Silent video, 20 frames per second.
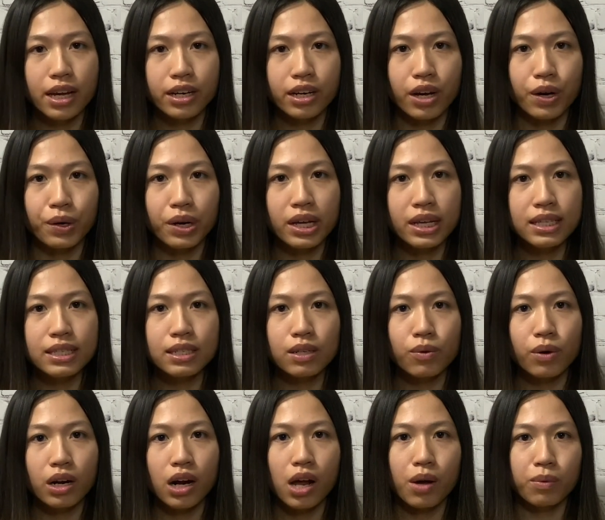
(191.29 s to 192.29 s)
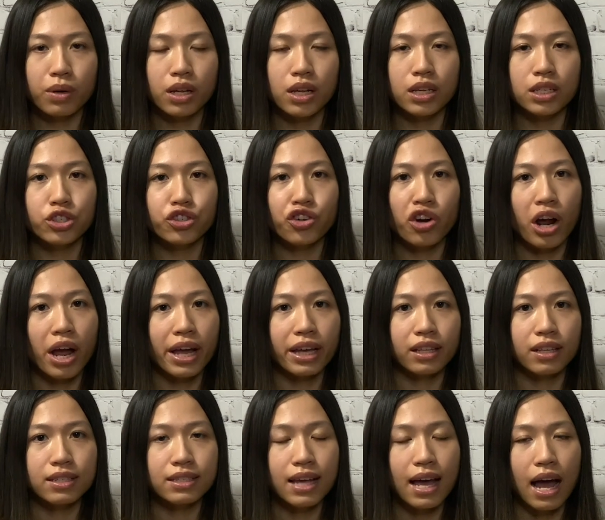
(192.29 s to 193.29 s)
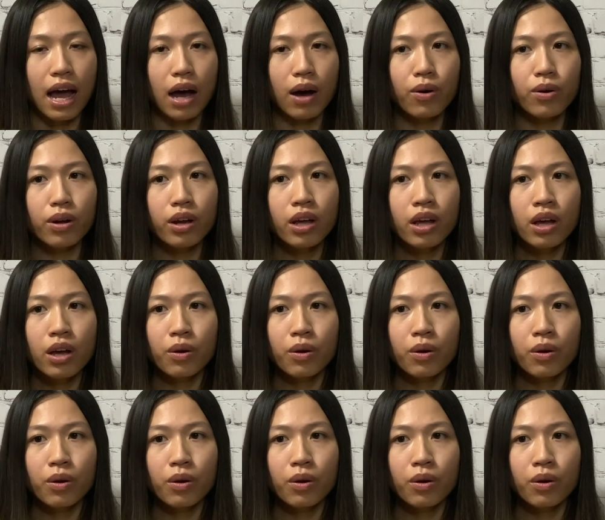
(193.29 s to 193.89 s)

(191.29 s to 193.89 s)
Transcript: noticed when I was trying this out